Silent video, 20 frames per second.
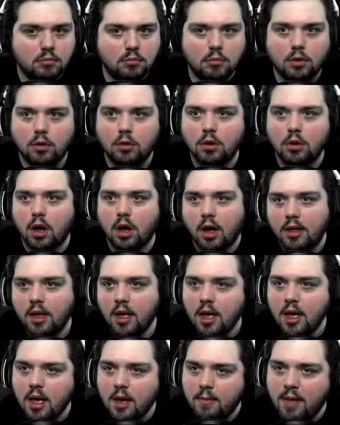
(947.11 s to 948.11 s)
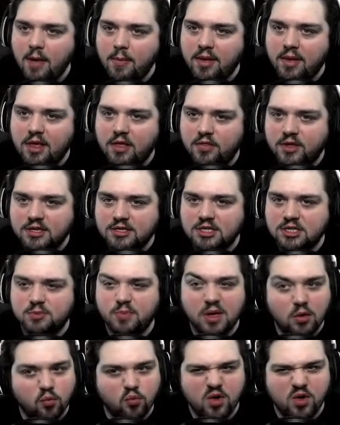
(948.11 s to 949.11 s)
Oh god, maybe he thinks he's
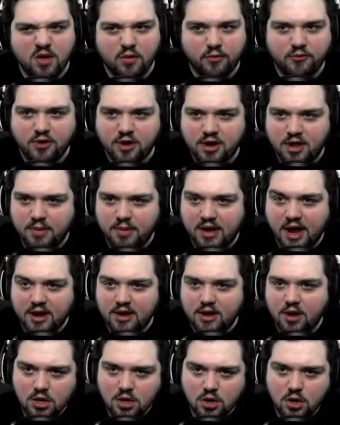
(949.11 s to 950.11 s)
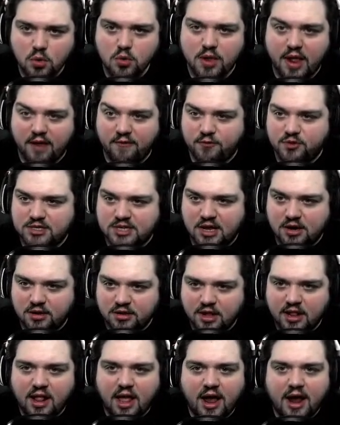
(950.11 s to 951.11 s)
being real funny, but I don't. Who the F was that on the
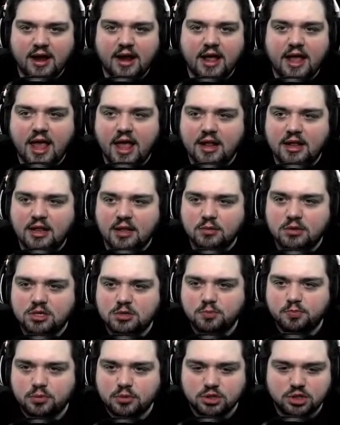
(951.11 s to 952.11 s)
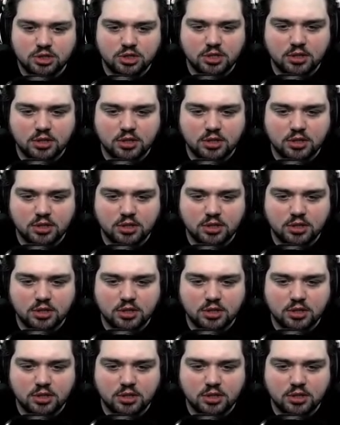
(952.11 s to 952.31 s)
line? I can't deal with this bullshit.